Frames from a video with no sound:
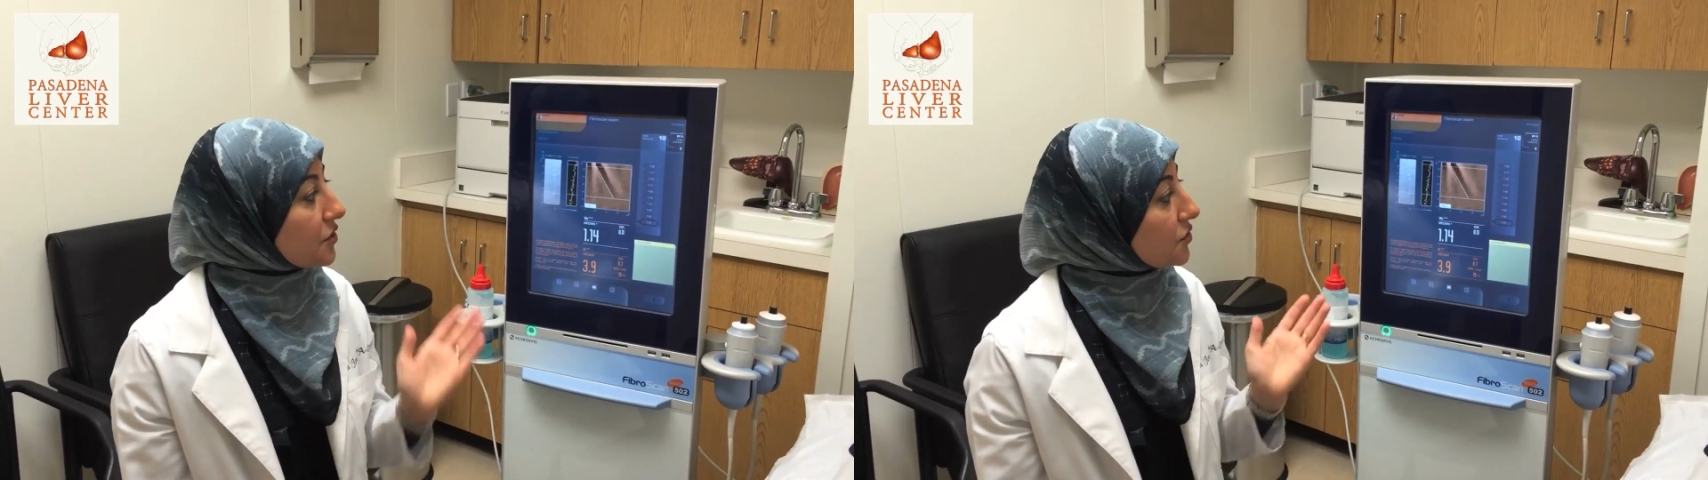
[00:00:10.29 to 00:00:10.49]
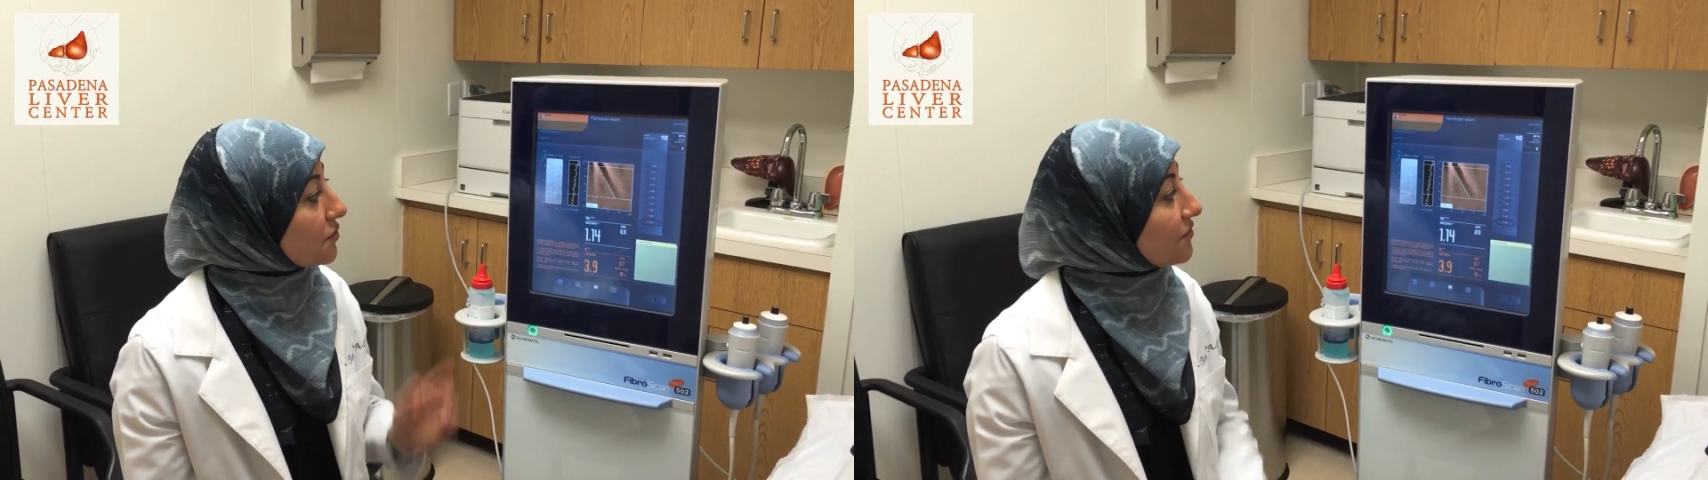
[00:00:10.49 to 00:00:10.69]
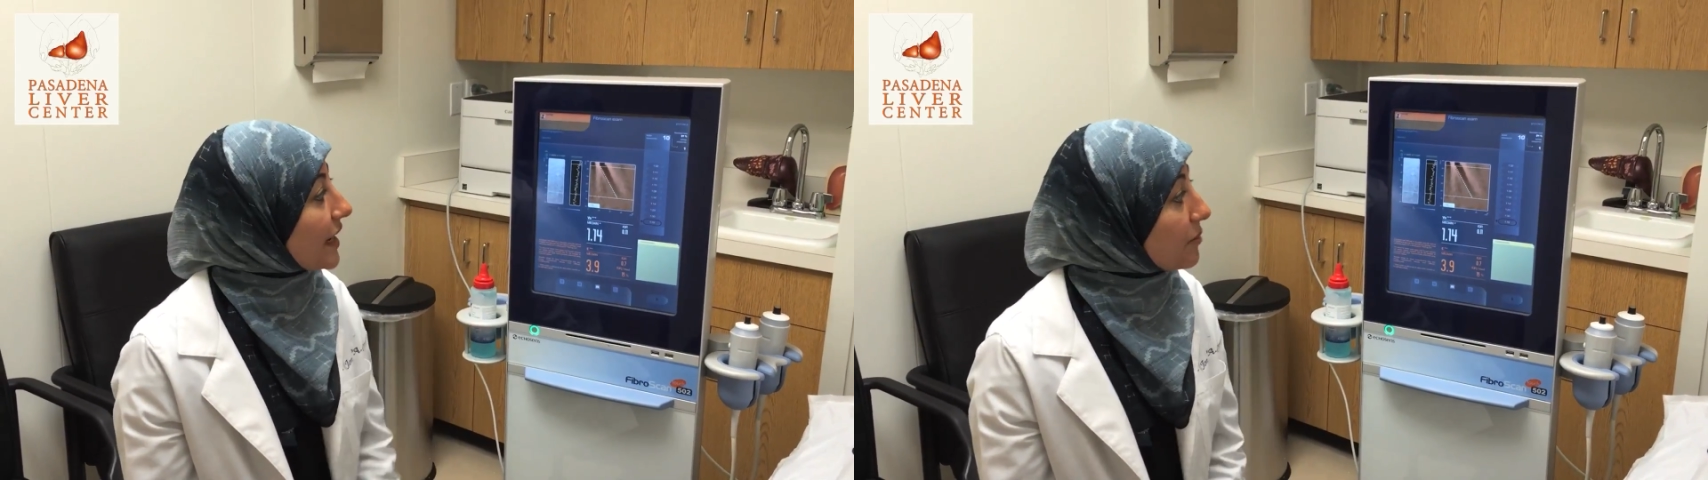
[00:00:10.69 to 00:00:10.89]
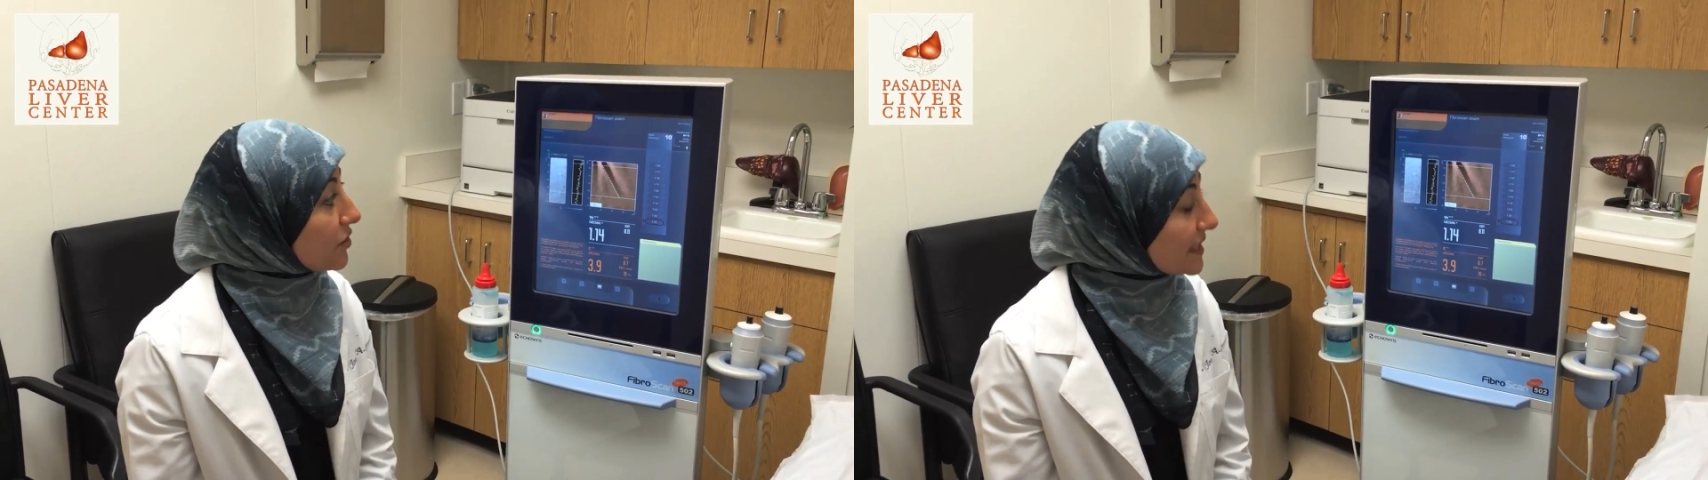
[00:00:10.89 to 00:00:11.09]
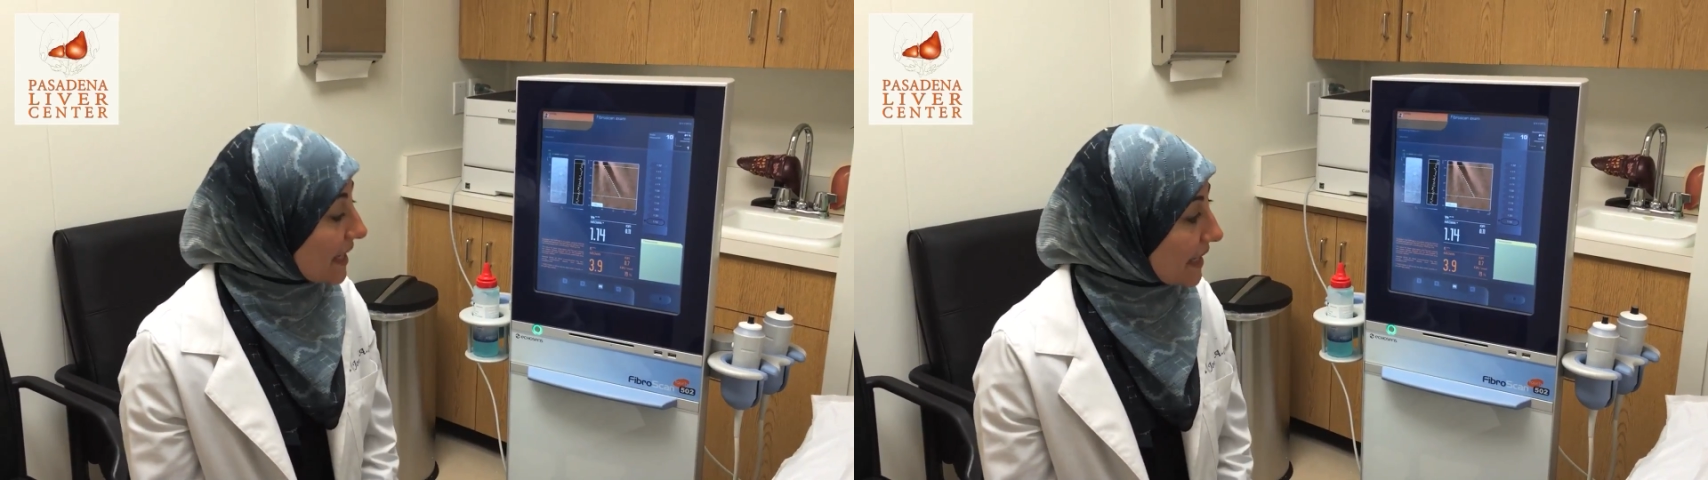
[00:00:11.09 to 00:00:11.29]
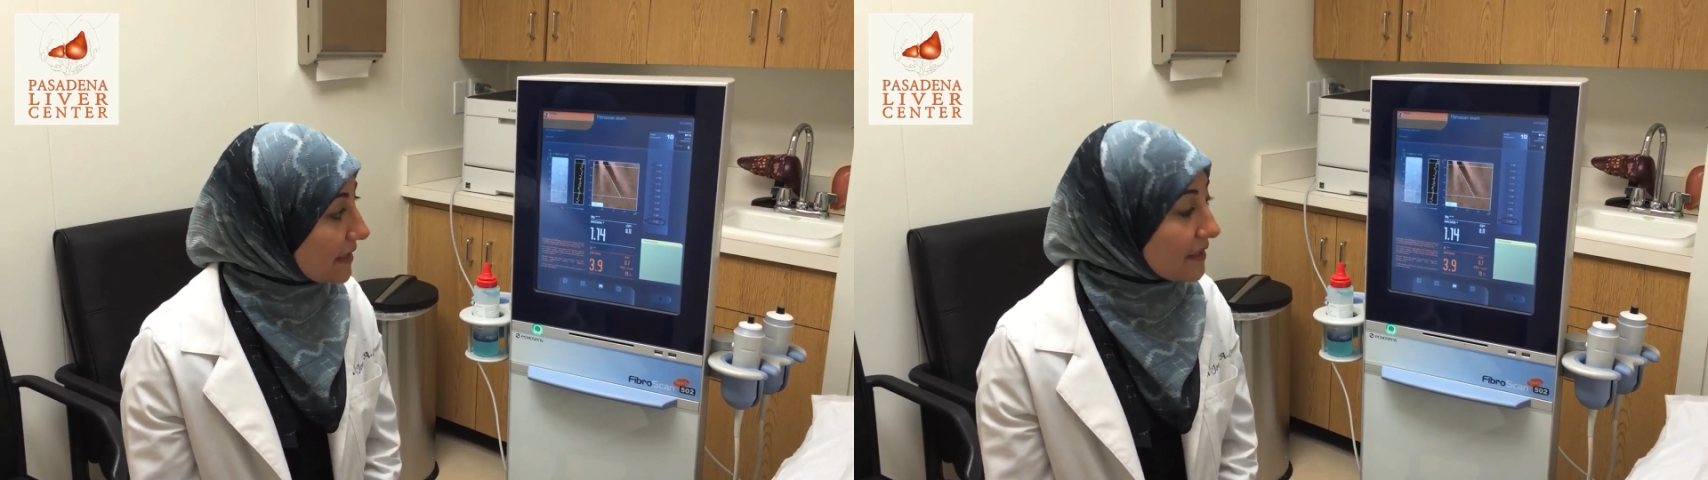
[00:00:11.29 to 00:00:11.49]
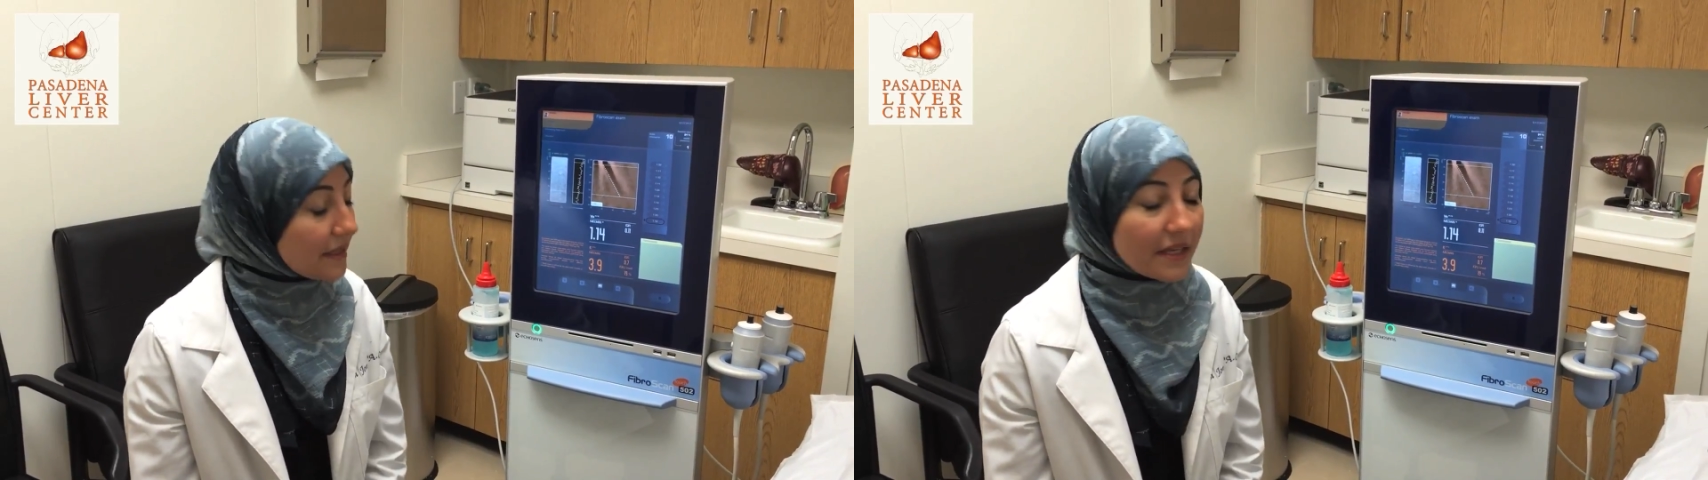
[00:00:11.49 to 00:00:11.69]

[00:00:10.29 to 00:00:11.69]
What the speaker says: do Fibroscan.